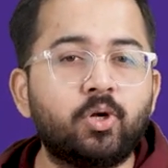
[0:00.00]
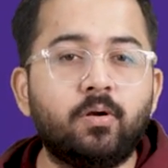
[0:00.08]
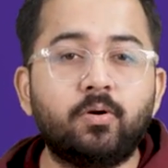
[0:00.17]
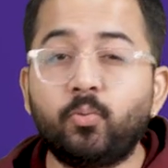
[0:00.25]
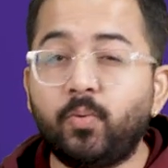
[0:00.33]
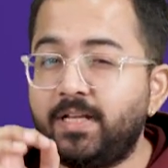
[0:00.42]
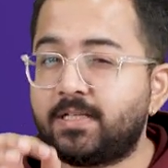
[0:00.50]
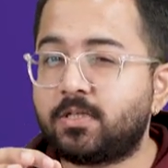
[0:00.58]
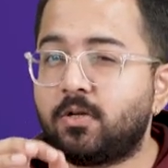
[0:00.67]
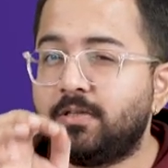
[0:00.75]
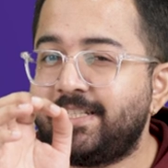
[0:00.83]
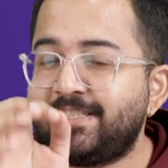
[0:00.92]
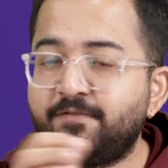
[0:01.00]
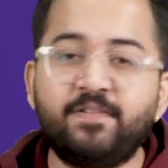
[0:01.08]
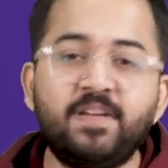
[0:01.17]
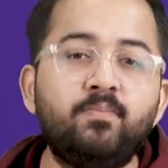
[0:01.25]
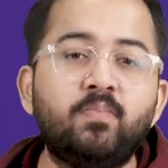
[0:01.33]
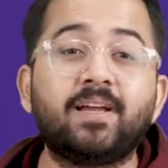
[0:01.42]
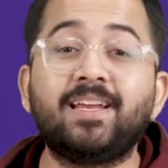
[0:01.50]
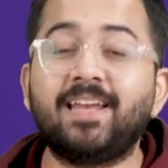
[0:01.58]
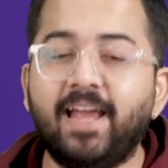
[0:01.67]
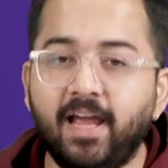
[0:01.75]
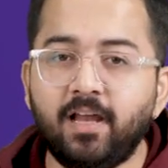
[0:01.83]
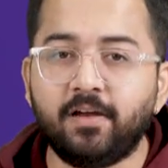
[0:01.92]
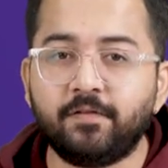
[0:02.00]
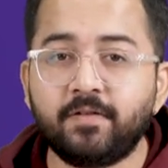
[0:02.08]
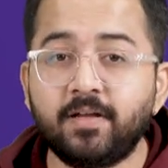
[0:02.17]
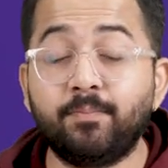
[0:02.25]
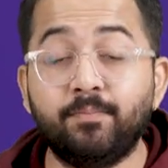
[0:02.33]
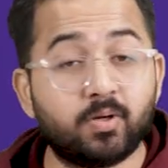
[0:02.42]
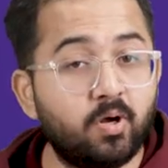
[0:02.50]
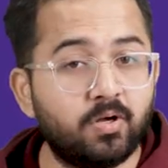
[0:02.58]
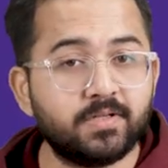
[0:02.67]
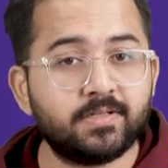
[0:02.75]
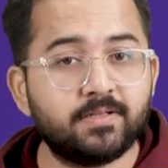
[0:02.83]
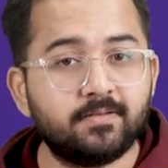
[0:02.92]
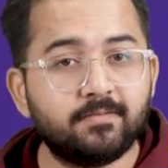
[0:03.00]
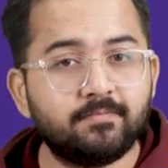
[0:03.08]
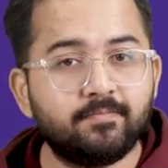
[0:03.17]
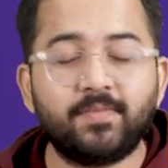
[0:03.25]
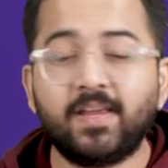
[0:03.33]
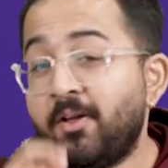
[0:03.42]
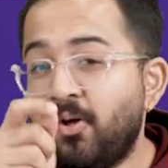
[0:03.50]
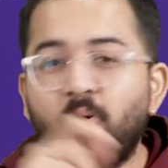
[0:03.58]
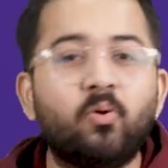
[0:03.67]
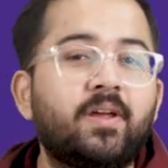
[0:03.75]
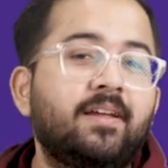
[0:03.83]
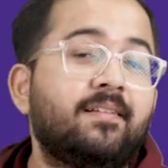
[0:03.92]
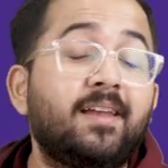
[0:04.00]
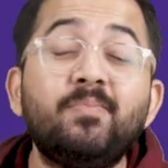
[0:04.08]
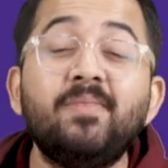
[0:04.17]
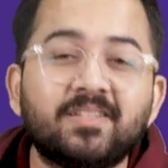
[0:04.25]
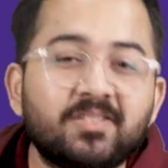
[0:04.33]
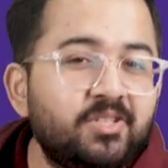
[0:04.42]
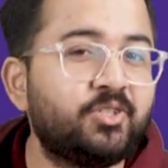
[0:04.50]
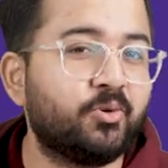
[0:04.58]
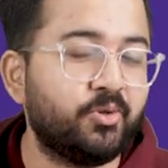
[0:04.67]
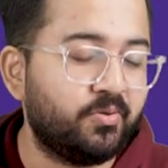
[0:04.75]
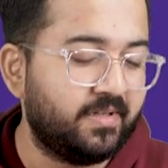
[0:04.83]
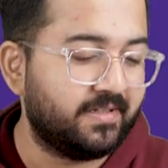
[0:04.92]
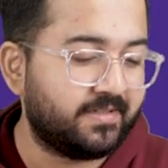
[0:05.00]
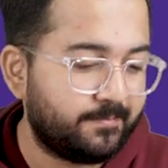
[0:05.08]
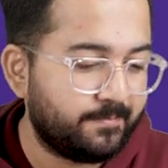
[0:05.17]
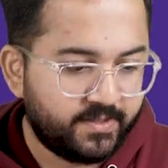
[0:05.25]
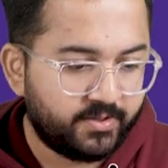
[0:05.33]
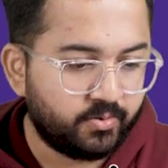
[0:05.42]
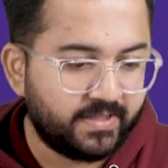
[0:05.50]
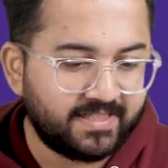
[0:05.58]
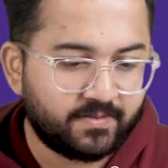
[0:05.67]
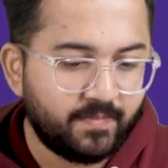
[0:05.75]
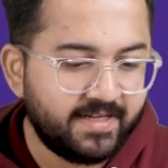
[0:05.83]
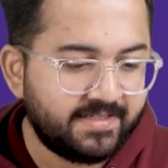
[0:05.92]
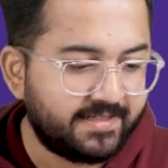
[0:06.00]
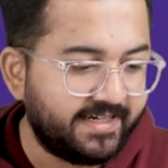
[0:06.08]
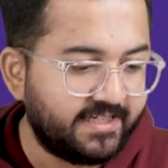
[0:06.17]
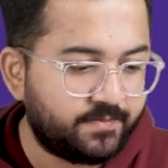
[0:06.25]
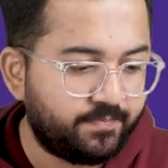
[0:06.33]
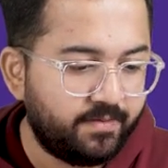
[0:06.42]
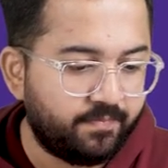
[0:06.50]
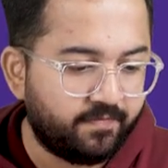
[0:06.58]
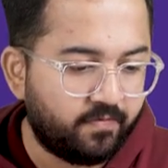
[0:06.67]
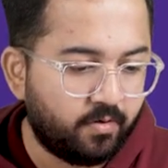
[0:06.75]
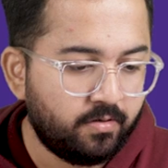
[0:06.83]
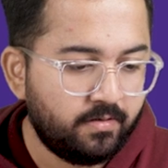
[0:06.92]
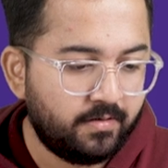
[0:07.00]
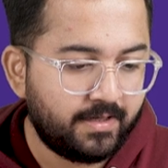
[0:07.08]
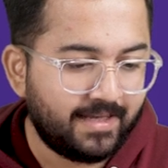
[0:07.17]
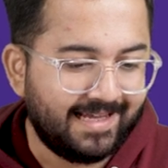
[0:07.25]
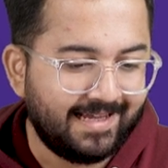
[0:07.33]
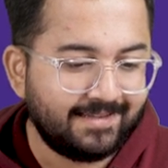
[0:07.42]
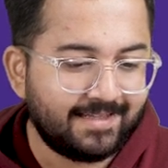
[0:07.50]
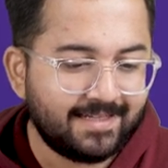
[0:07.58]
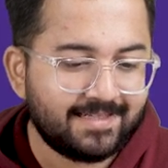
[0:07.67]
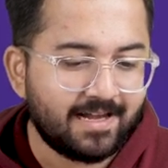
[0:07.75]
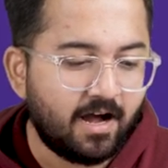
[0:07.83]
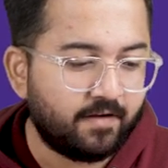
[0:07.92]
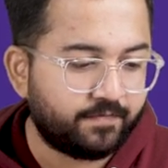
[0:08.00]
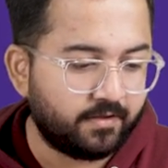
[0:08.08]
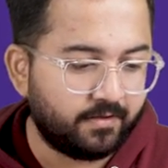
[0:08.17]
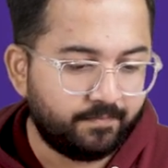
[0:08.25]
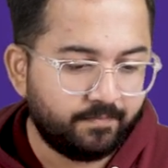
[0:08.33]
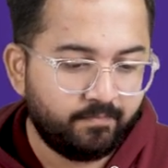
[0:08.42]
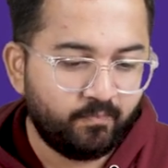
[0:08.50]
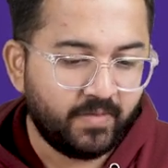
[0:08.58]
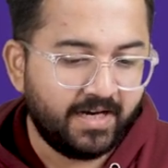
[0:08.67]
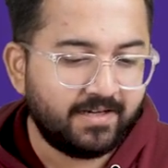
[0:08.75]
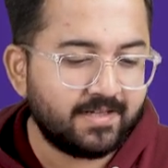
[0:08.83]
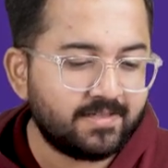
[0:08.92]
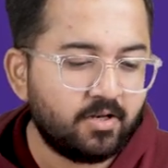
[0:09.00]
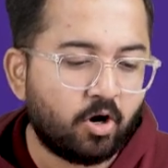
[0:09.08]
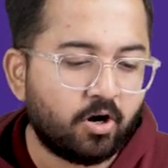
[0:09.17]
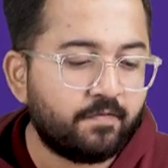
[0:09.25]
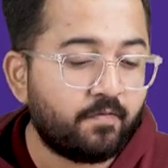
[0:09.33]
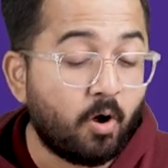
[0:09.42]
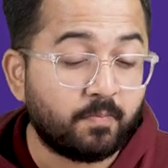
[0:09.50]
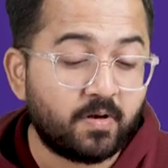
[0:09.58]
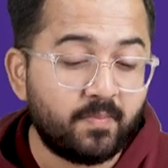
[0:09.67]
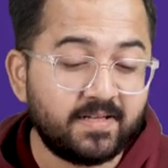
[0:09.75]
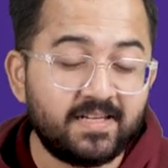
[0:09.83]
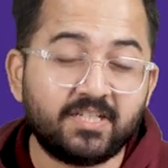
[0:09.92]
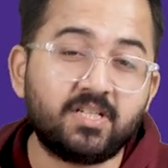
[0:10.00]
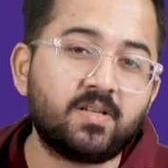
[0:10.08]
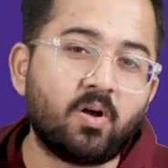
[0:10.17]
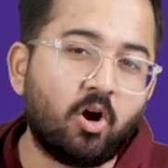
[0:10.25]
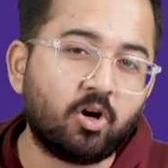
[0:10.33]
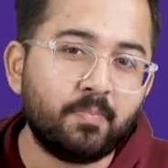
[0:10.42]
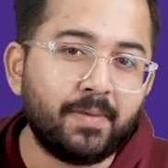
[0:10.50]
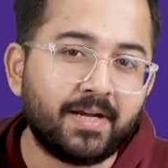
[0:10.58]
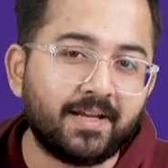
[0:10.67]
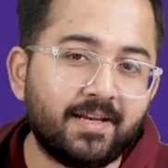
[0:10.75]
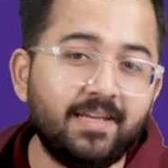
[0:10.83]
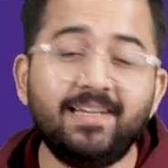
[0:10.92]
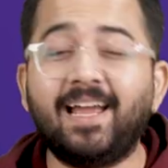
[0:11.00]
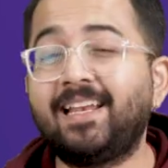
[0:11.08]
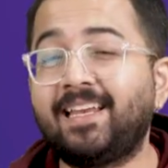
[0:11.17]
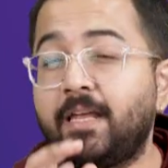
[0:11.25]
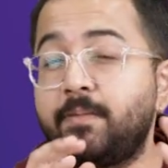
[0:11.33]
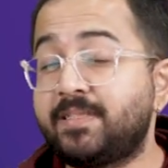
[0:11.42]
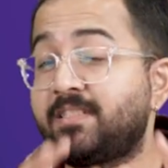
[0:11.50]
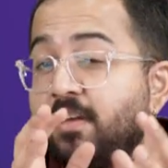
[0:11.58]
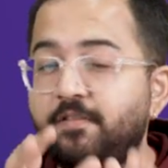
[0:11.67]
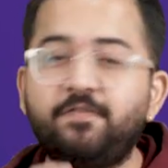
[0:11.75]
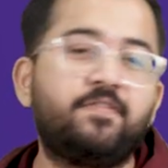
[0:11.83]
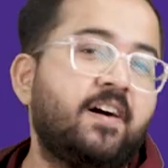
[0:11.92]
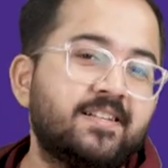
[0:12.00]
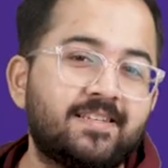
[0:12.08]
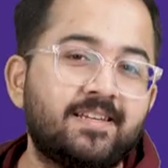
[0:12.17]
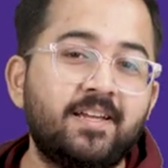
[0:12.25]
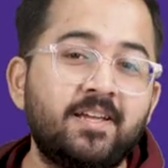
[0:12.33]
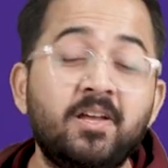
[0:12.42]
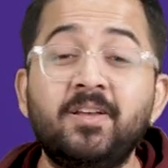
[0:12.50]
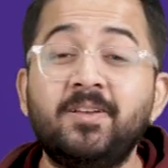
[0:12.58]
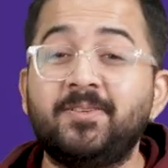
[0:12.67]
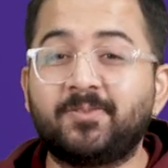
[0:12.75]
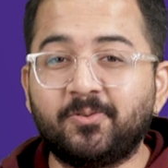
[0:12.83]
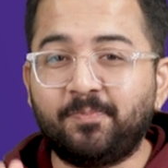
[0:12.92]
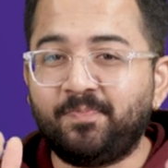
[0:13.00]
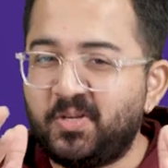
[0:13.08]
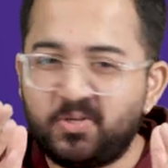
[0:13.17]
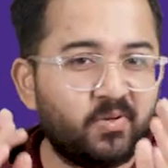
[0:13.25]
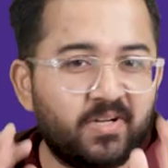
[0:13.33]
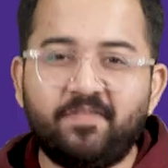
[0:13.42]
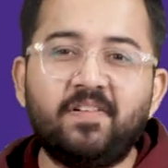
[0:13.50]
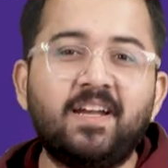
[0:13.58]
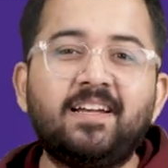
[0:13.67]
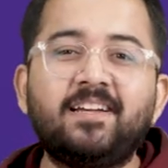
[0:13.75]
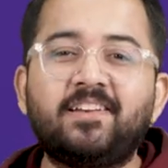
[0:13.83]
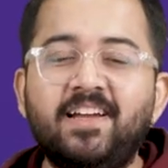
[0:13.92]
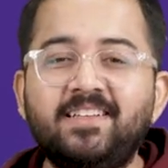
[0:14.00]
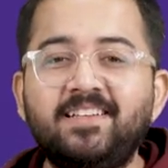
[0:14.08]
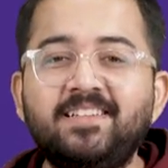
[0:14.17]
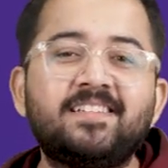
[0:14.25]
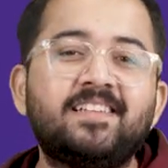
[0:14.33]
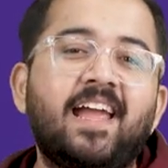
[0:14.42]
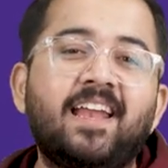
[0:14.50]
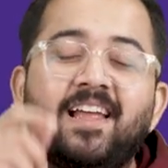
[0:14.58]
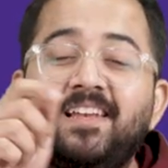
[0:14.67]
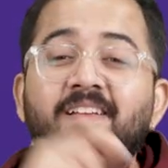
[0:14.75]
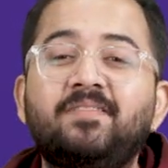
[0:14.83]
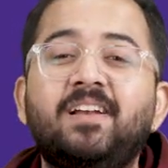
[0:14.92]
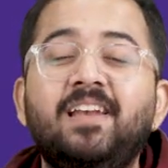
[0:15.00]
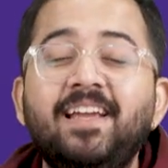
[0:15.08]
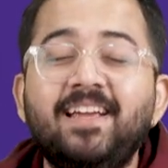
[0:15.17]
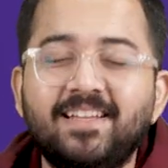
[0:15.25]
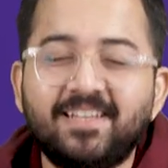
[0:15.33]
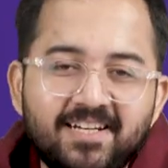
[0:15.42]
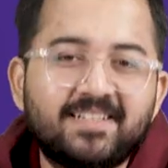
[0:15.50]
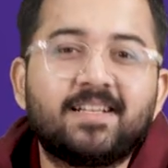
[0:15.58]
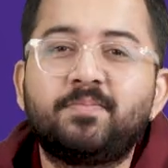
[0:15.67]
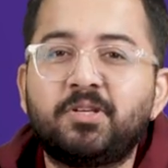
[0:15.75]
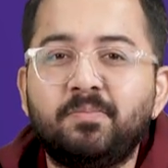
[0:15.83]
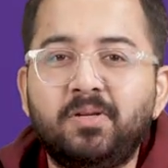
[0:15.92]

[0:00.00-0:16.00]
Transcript: sure to install this free plugin Airlift because, okay, let me actually show you this. So that's my site speed before and that's after. It does a lot of optimizations automatically and keeps stuff fast. So you should definitely try this and I'll leave the link in the description